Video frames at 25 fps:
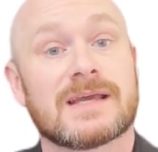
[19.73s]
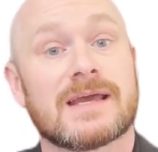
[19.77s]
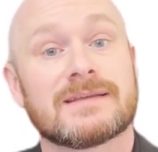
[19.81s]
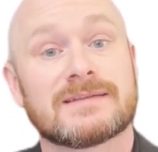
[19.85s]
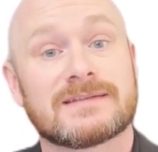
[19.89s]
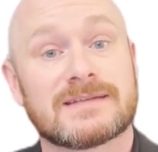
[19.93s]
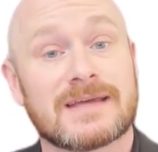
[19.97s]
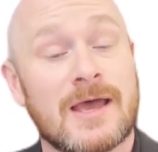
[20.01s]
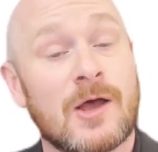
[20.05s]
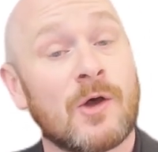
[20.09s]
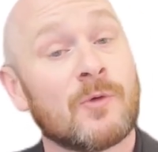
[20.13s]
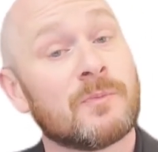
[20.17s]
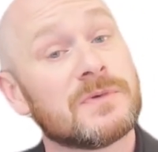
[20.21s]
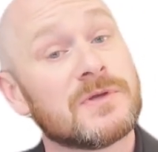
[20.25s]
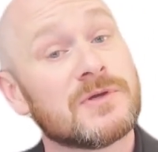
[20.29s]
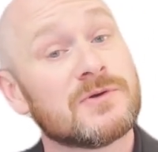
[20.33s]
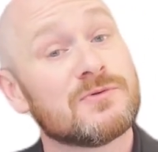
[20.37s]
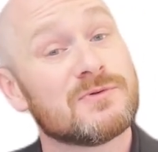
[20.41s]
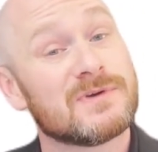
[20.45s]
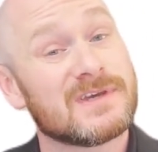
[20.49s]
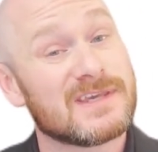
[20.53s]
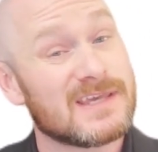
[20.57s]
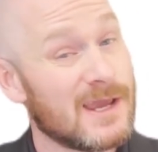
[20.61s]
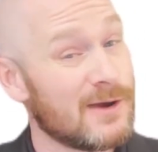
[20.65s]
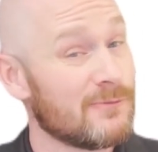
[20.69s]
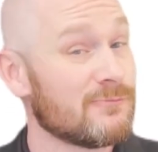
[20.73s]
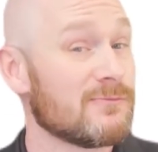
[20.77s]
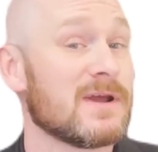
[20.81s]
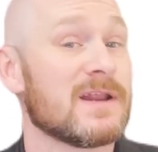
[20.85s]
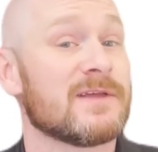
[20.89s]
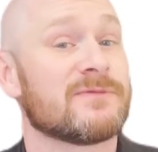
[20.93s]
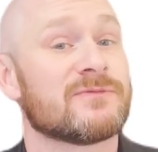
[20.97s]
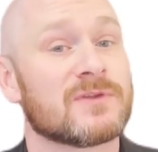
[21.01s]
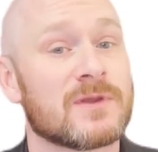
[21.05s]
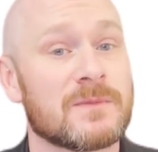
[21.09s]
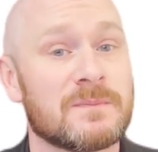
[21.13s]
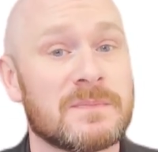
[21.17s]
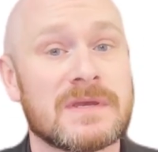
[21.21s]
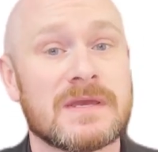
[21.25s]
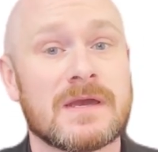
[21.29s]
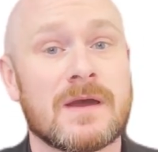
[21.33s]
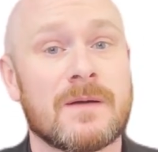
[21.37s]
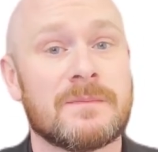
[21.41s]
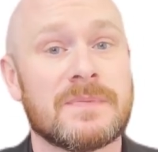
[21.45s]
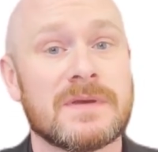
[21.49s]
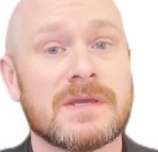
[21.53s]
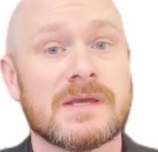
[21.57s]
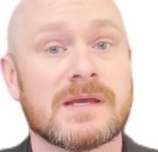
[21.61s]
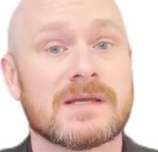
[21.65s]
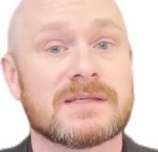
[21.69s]
to help you get ready for the
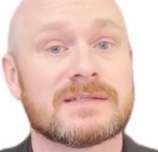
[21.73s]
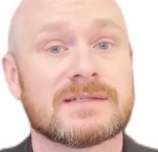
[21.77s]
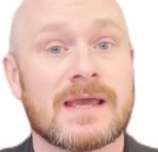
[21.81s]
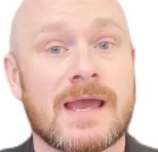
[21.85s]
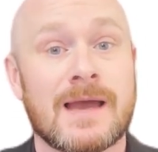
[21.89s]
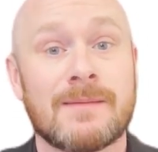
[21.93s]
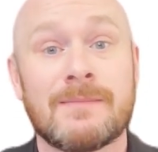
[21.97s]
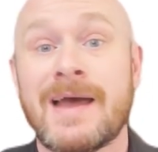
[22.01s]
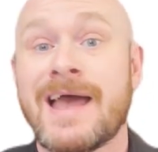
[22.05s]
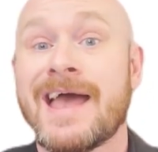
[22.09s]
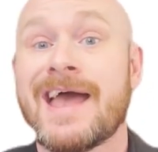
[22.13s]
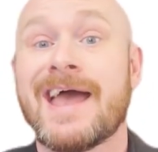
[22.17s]
PMP exam